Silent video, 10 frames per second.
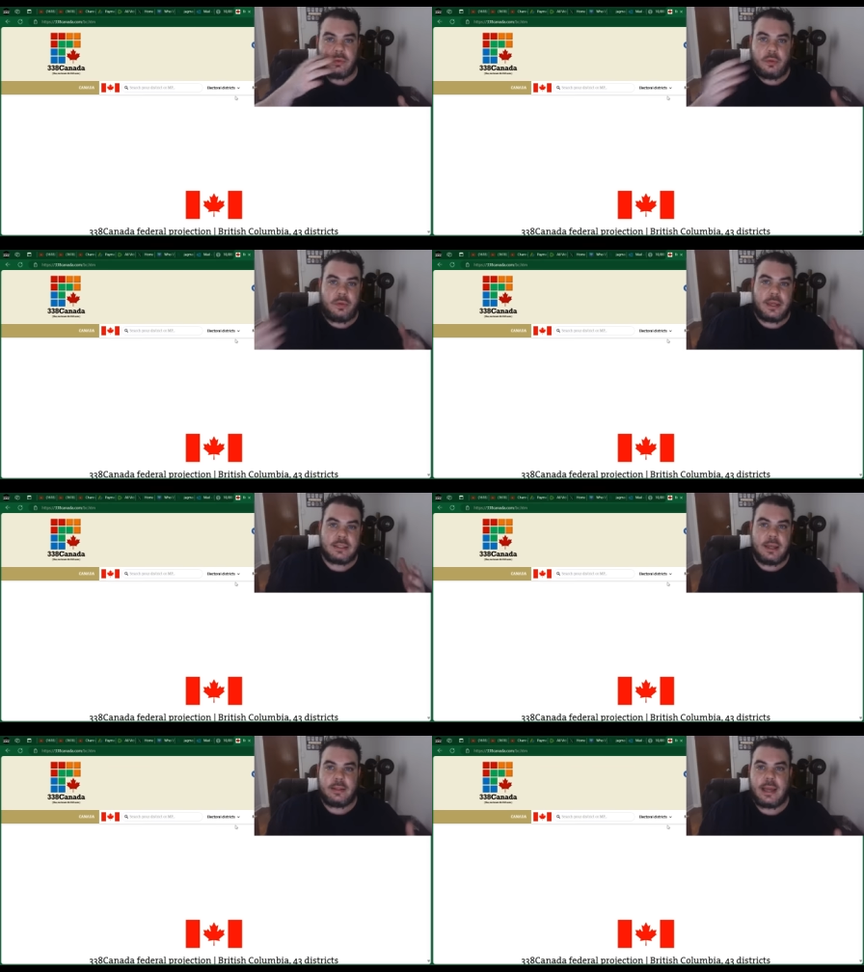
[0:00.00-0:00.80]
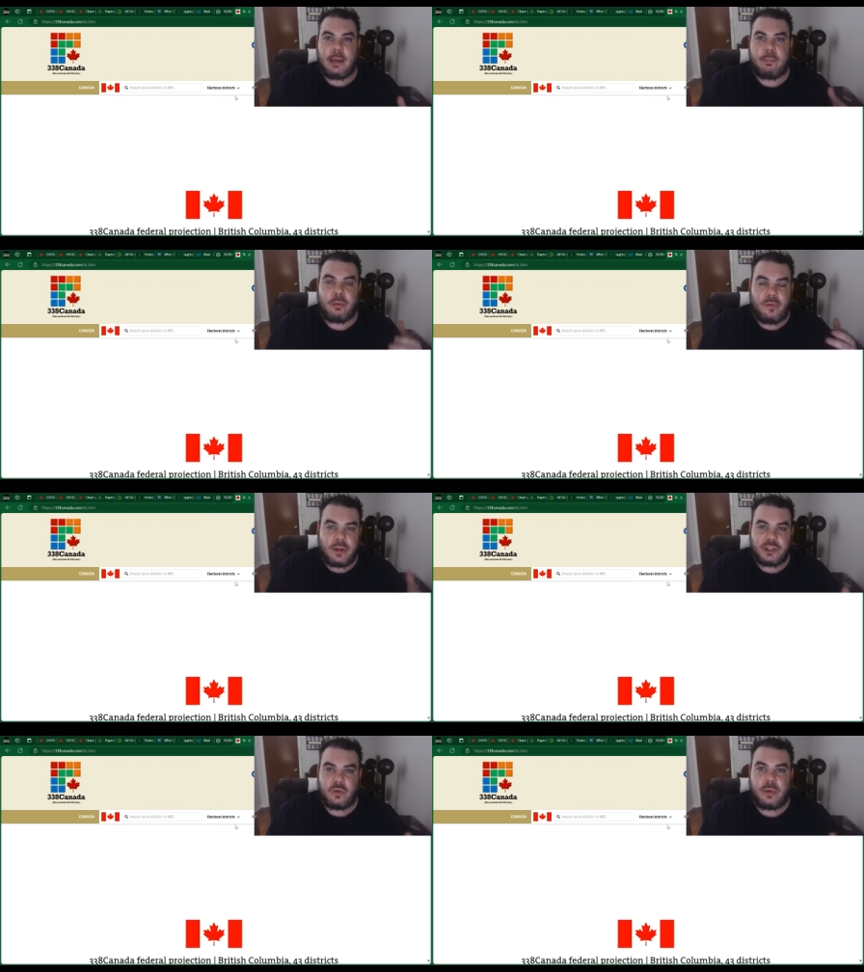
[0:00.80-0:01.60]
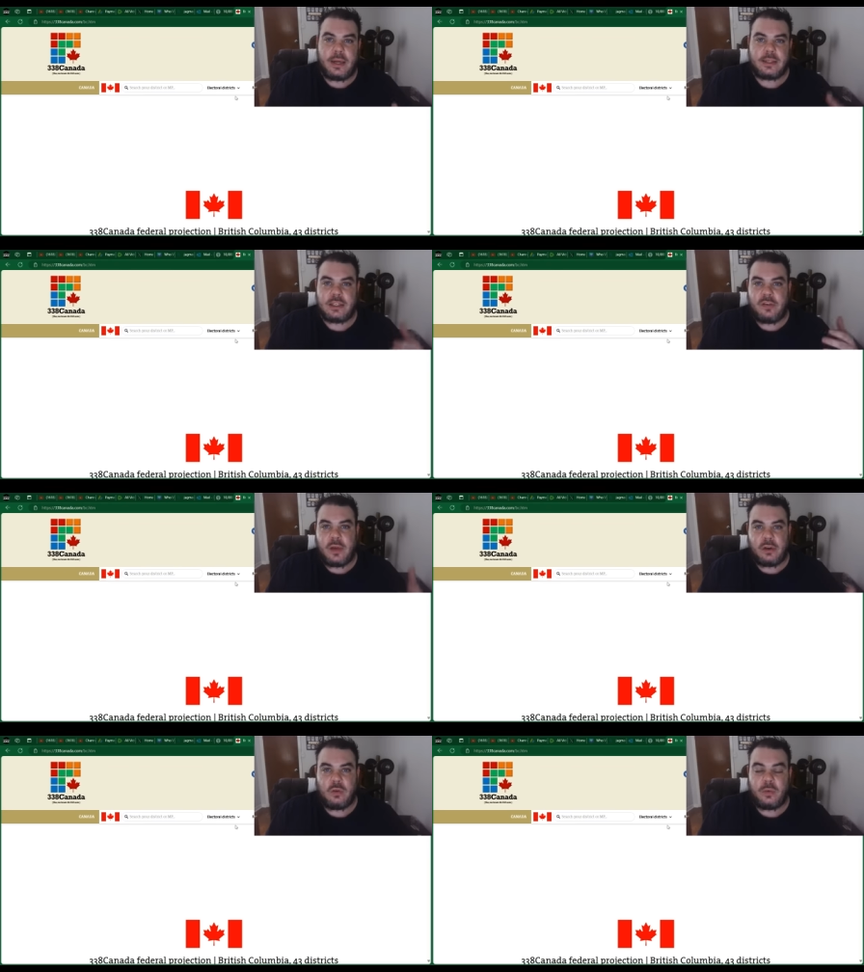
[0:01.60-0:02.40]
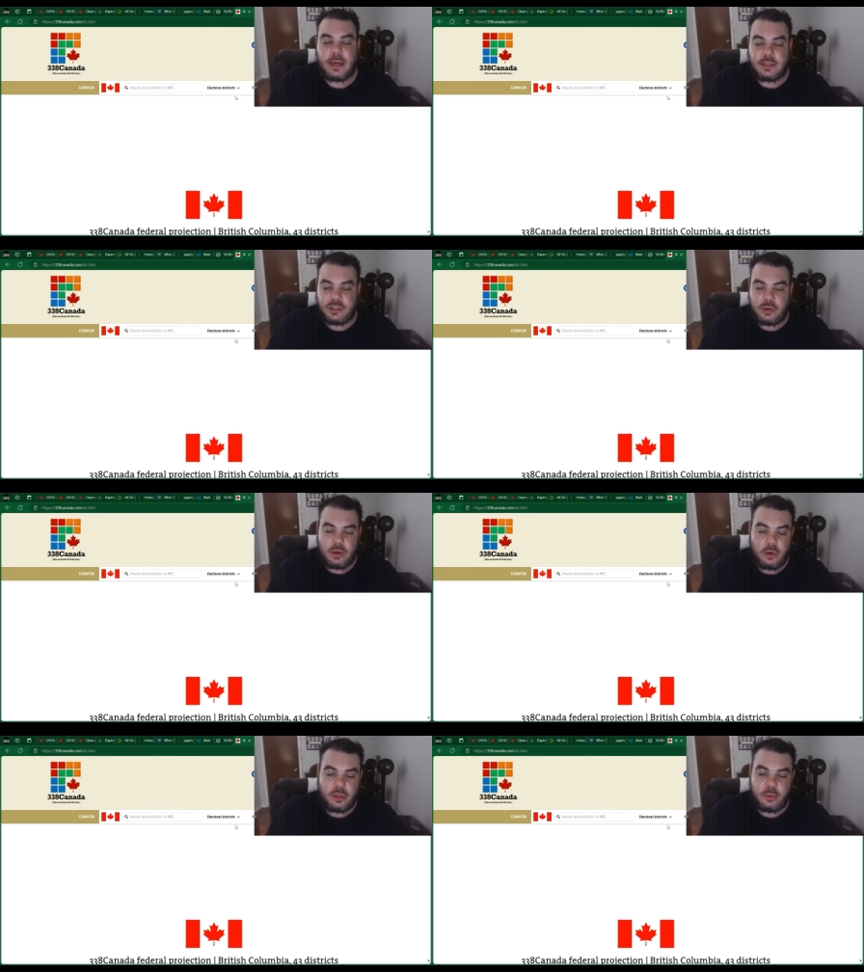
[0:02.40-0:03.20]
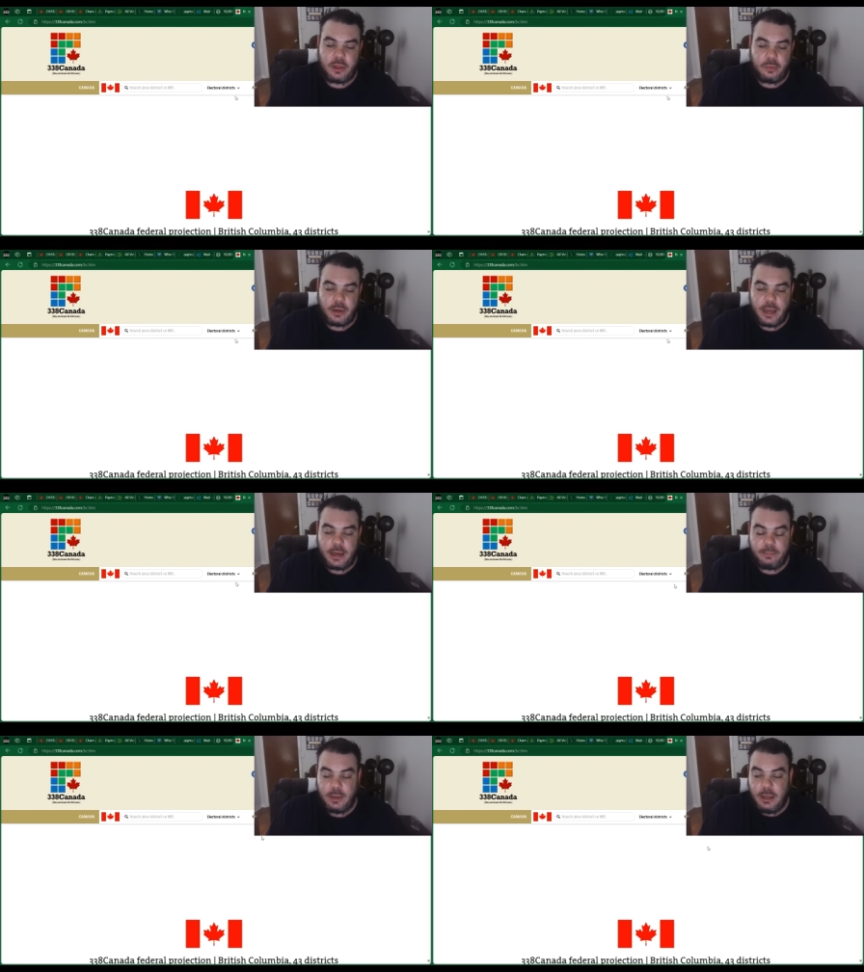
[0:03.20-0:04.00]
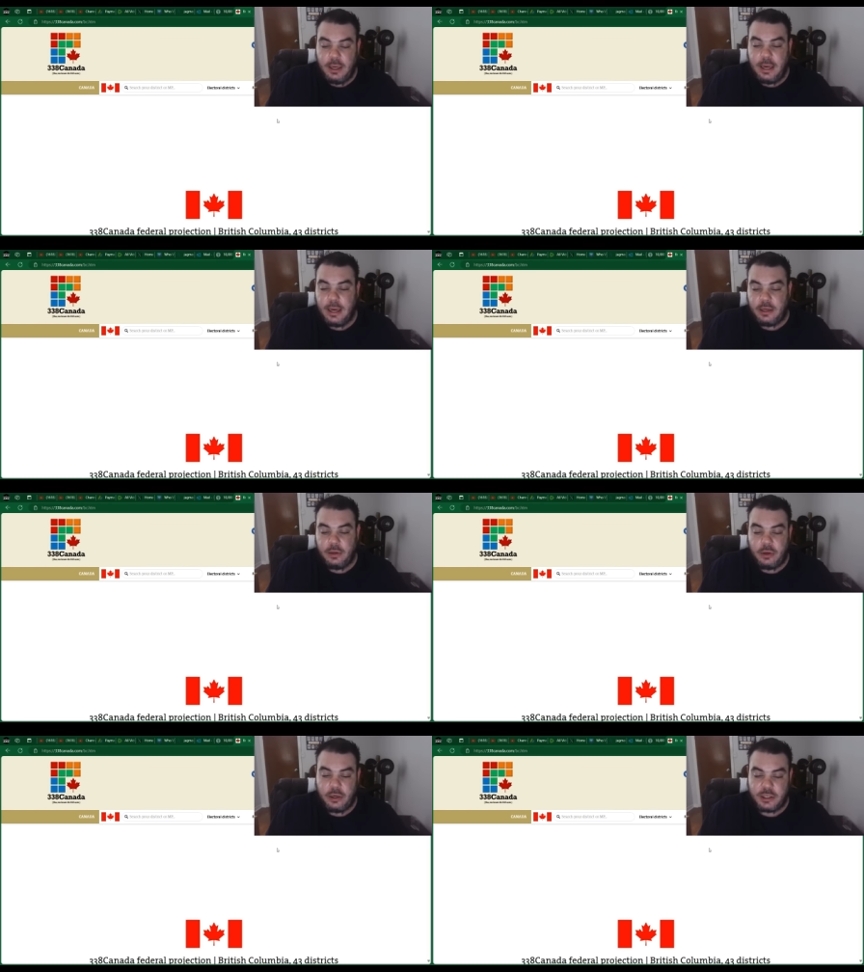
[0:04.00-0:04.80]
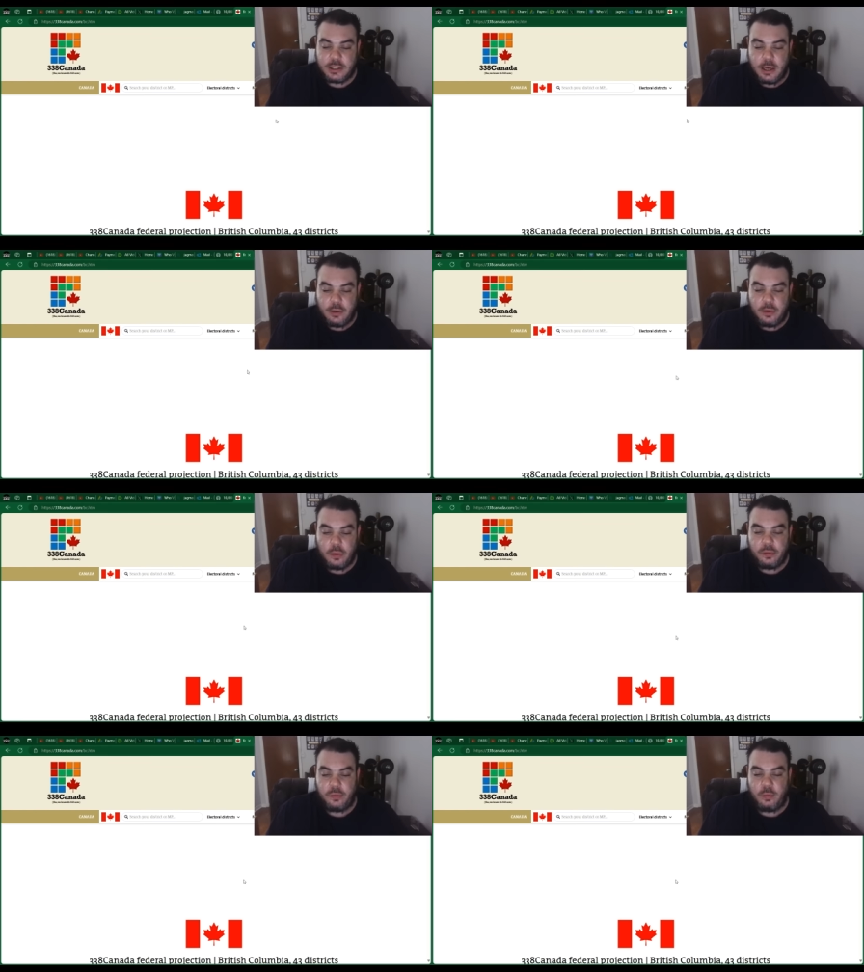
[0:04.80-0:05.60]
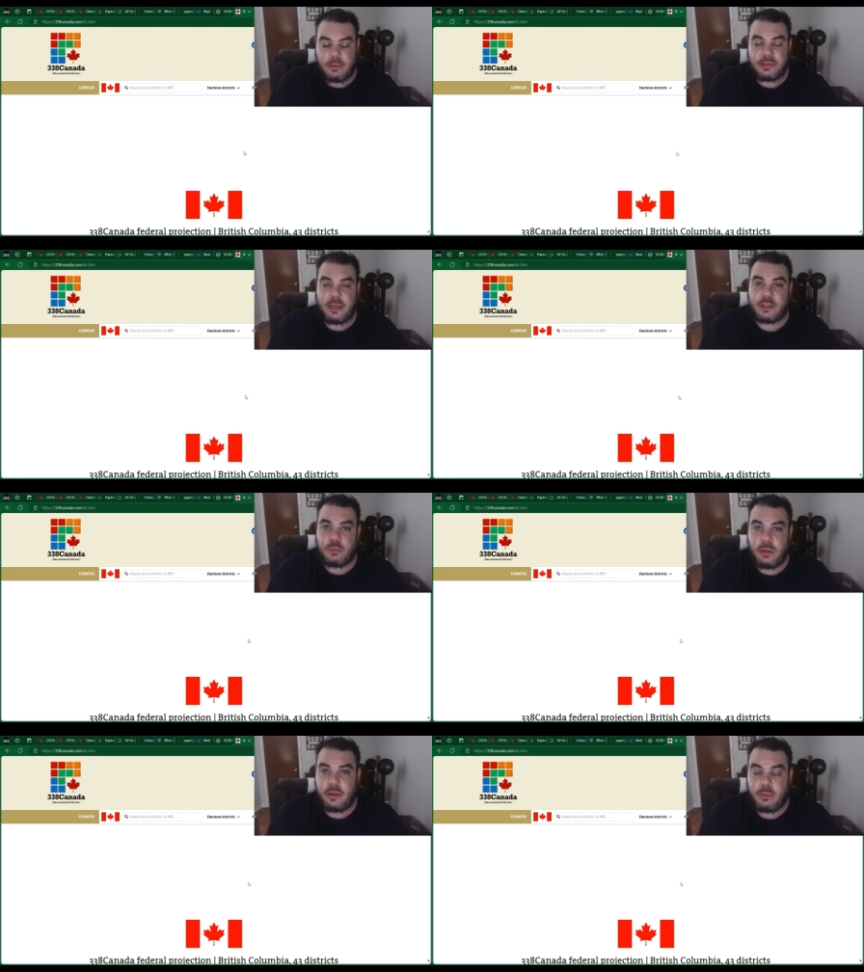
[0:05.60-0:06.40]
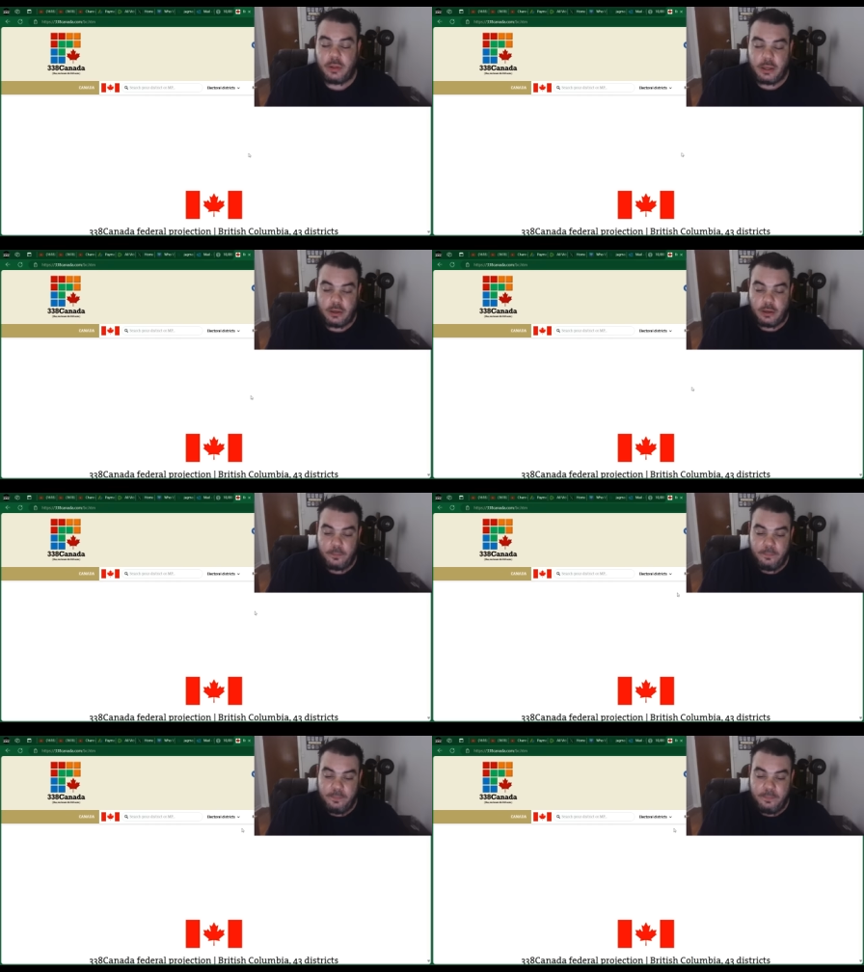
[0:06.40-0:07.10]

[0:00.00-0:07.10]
you know, things like that, provincial races, federal races, you can go to 338 and you can just kind of go through the website. It's really, really good.